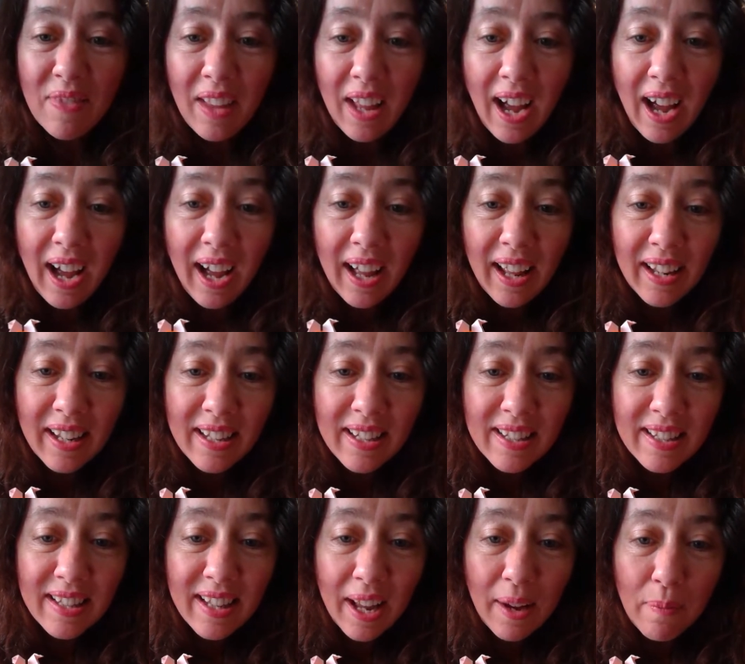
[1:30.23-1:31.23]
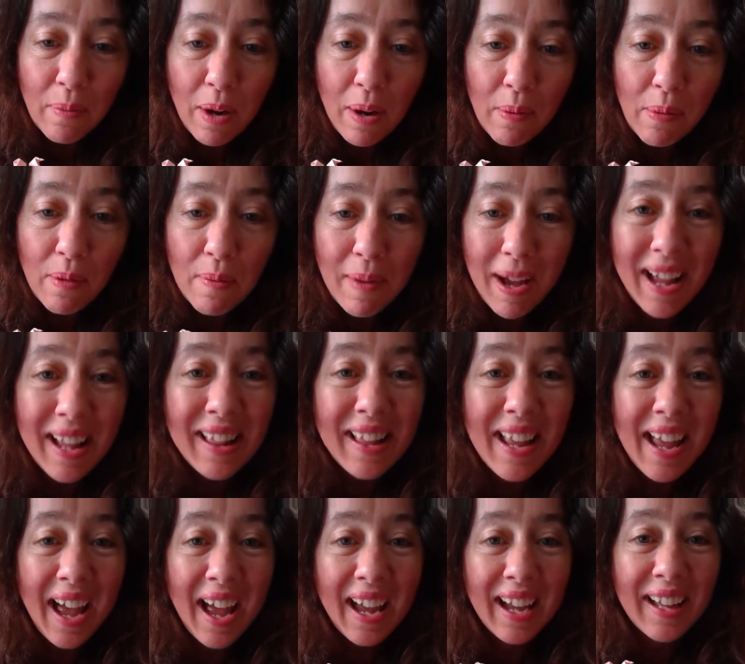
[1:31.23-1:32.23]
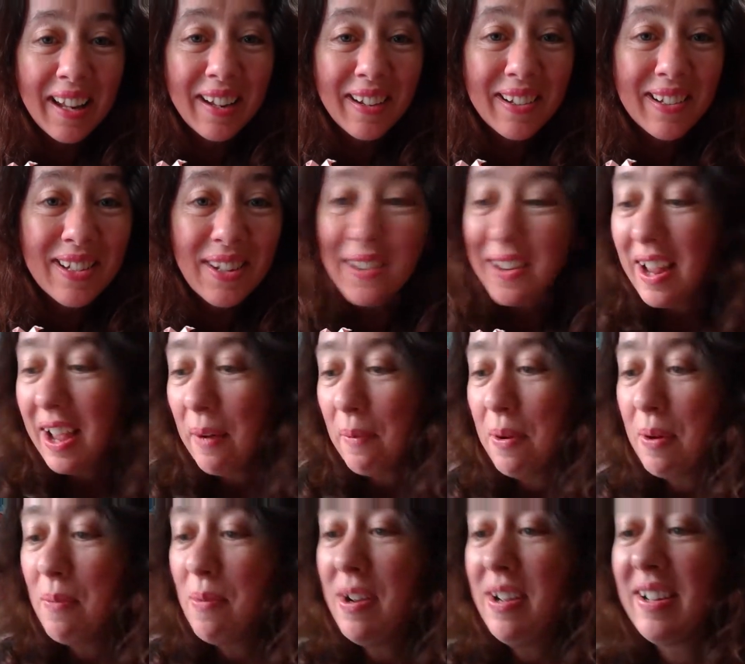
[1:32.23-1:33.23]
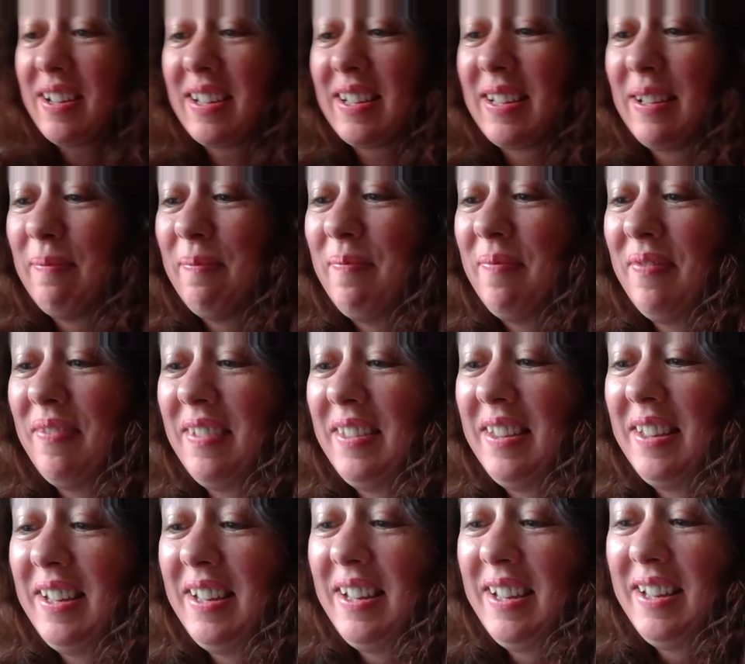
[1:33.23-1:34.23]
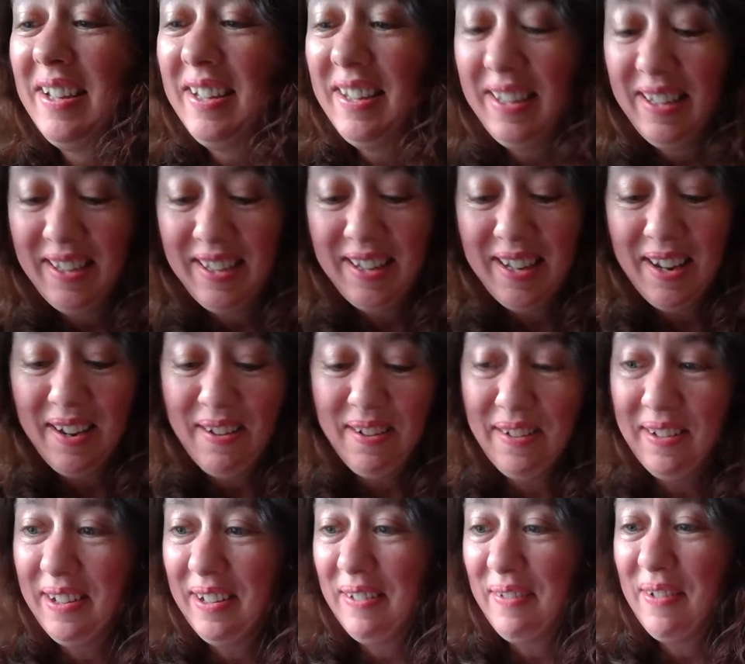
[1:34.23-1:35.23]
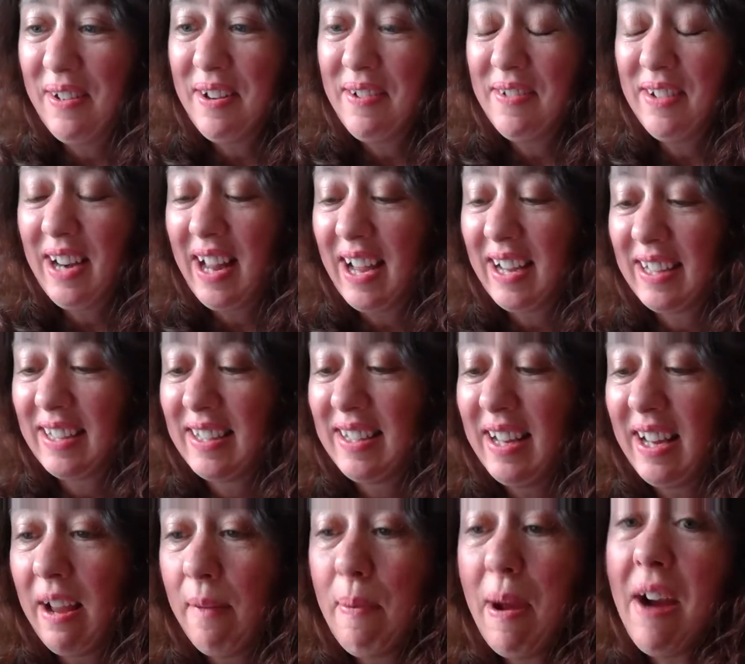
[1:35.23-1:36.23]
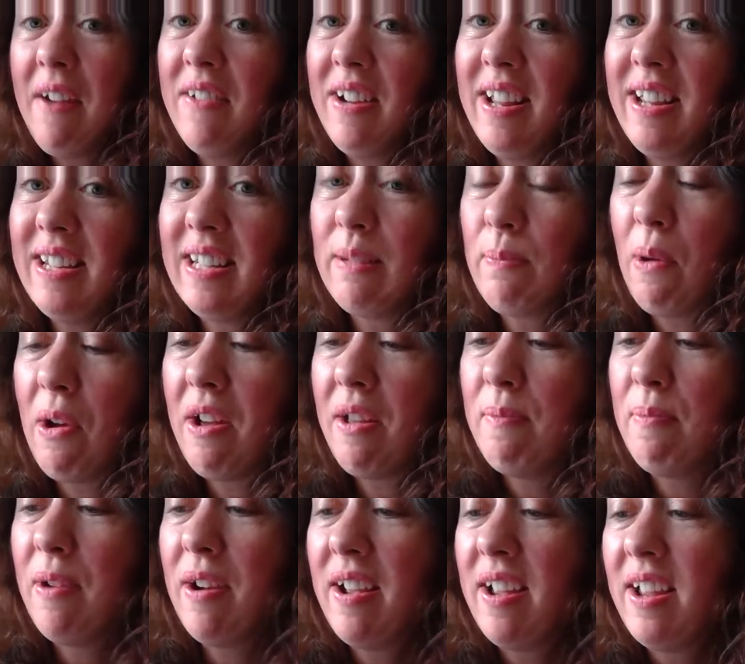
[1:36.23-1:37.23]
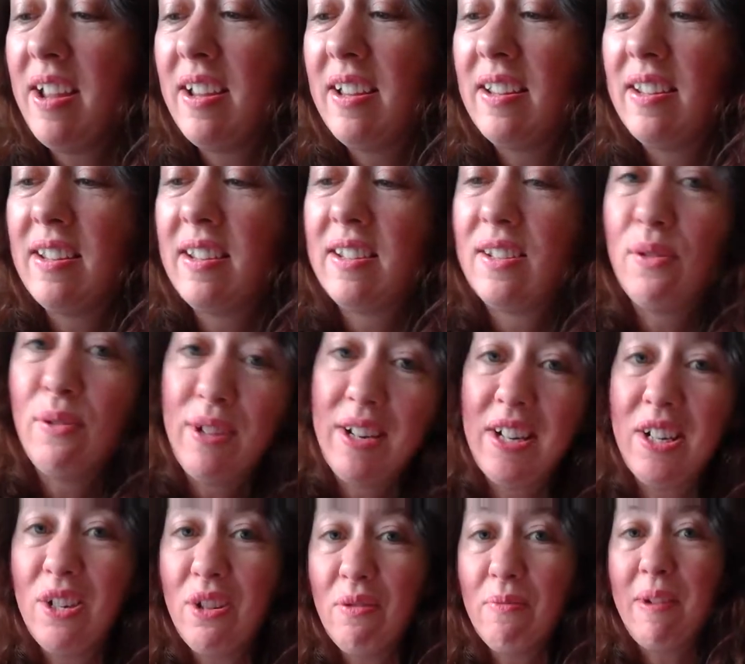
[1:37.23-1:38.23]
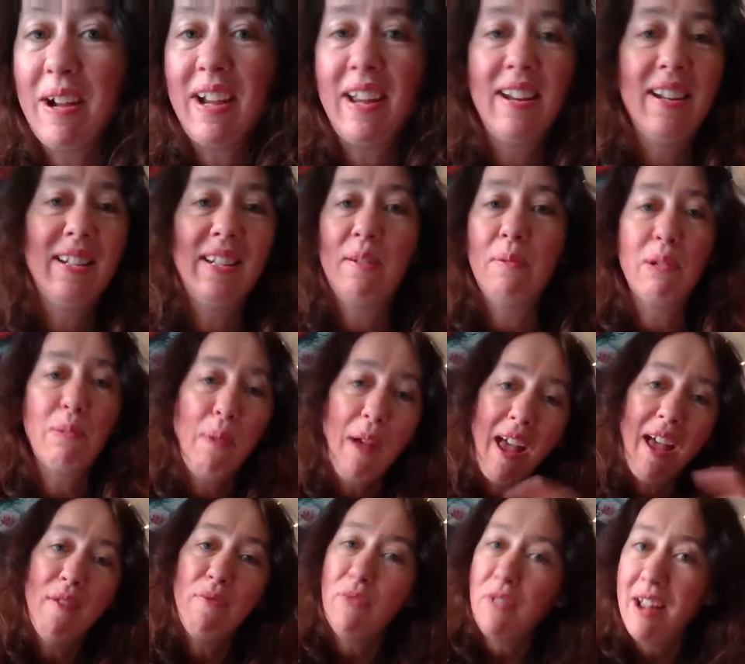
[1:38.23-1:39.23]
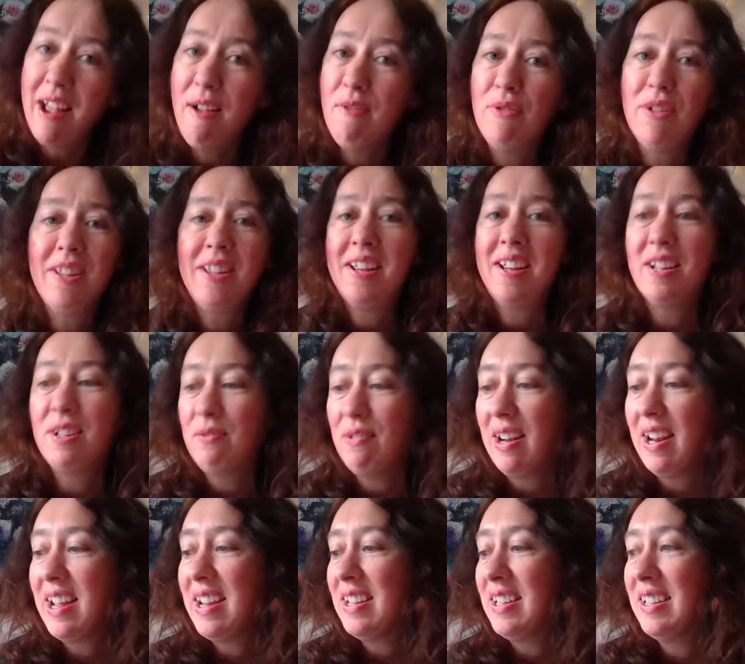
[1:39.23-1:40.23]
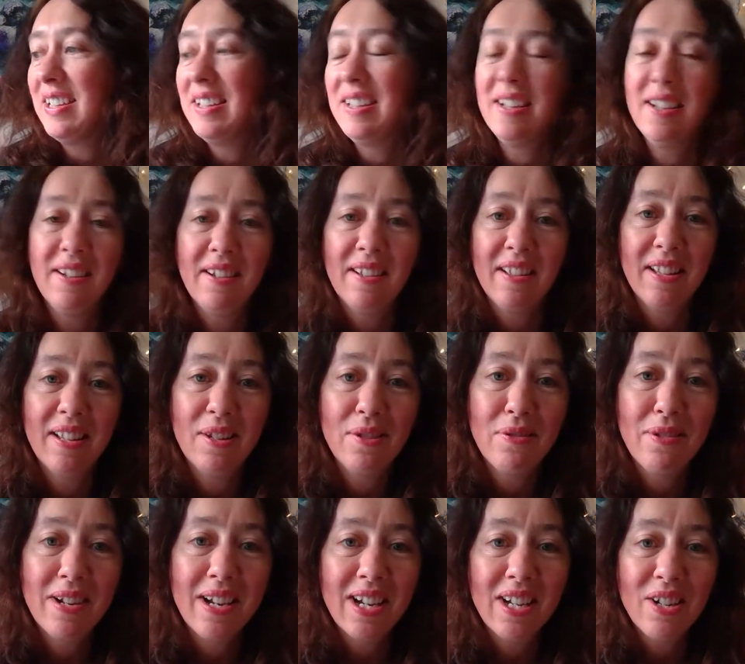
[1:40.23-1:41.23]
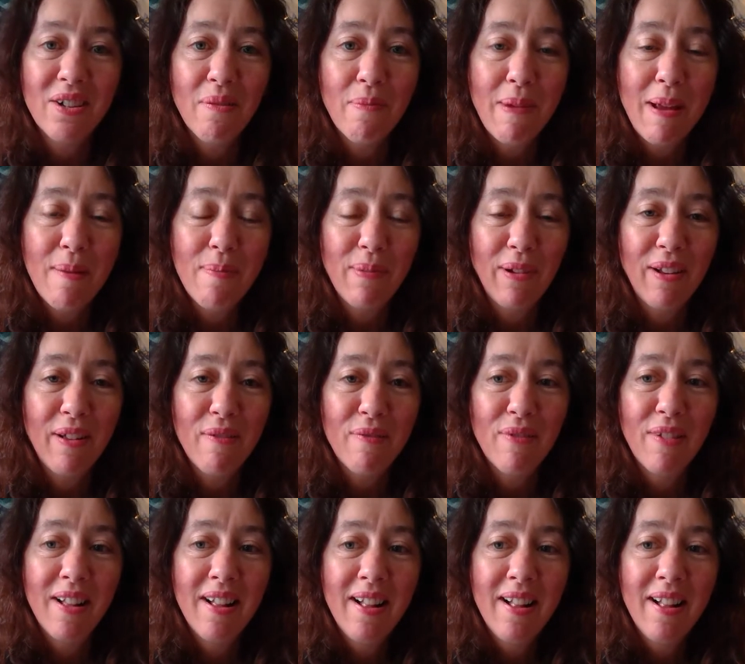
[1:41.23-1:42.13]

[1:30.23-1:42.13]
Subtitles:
and then we will make the egg, and I'll show you how it works. So it's very relaxing, apparently inspired by traditional mechanisms, but everything is related to the traditional. People have